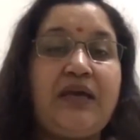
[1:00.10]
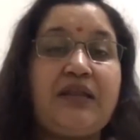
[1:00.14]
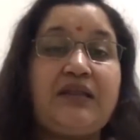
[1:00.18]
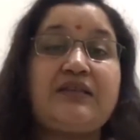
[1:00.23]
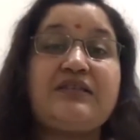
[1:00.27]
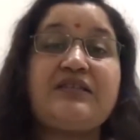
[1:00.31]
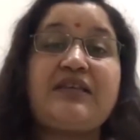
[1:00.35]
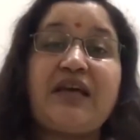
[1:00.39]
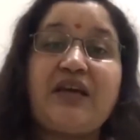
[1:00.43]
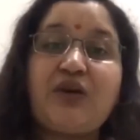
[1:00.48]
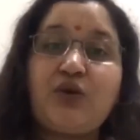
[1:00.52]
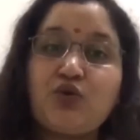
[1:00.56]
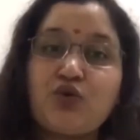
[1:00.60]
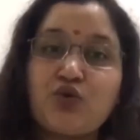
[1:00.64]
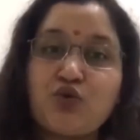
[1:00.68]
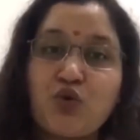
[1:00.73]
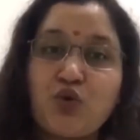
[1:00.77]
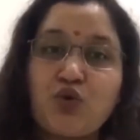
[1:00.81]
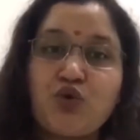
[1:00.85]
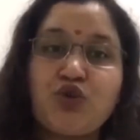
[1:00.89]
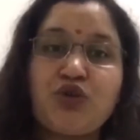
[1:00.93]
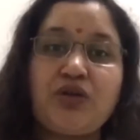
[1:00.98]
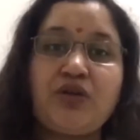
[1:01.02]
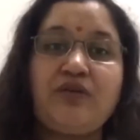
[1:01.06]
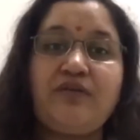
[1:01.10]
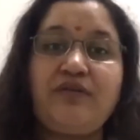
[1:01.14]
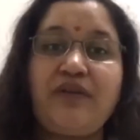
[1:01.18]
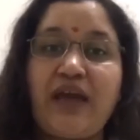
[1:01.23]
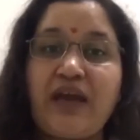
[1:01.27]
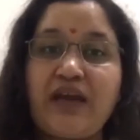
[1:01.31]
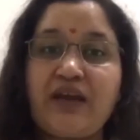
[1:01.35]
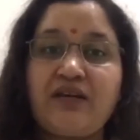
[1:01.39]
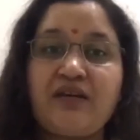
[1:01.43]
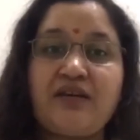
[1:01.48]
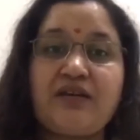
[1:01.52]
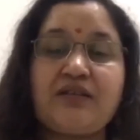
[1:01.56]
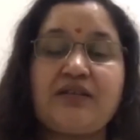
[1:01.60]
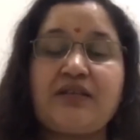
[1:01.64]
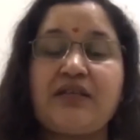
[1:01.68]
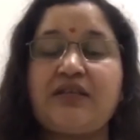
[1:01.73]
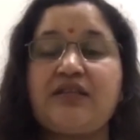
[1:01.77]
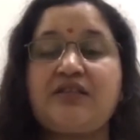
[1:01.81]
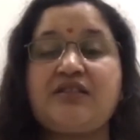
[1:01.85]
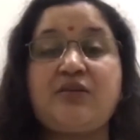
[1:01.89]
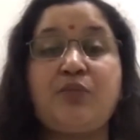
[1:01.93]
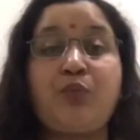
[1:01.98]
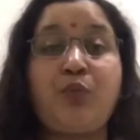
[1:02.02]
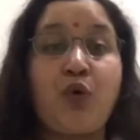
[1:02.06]
The psychosocial awareness
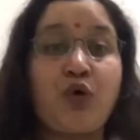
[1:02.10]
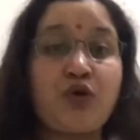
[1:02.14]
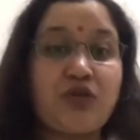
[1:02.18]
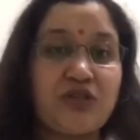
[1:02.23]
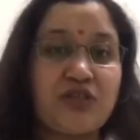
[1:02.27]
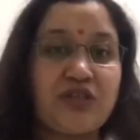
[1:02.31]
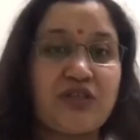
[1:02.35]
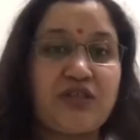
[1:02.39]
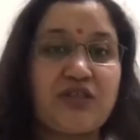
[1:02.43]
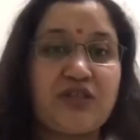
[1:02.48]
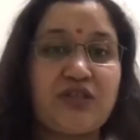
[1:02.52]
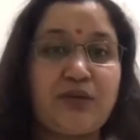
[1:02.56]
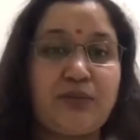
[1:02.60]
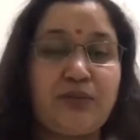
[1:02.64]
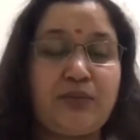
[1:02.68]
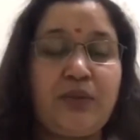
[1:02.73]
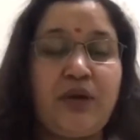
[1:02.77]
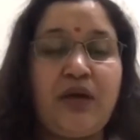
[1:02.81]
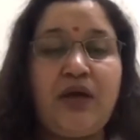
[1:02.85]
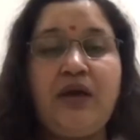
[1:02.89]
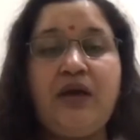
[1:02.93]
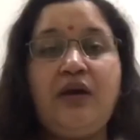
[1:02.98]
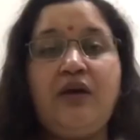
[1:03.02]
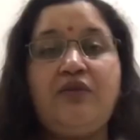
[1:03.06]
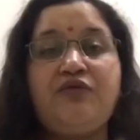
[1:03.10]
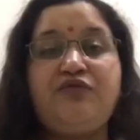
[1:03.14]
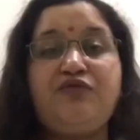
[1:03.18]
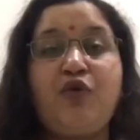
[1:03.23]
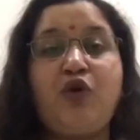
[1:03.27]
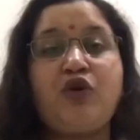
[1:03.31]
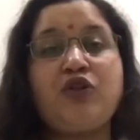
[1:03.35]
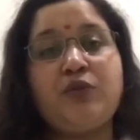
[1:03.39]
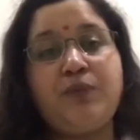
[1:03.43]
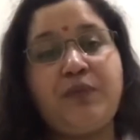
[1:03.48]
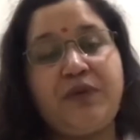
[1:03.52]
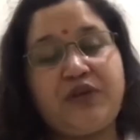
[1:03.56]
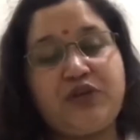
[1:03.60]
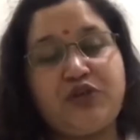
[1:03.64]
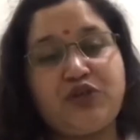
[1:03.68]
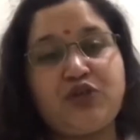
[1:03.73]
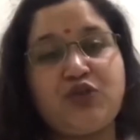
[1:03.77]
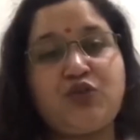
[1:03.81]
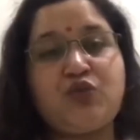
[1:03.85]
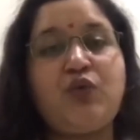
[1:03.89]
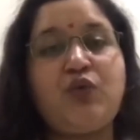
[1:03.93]
and the support system for the patients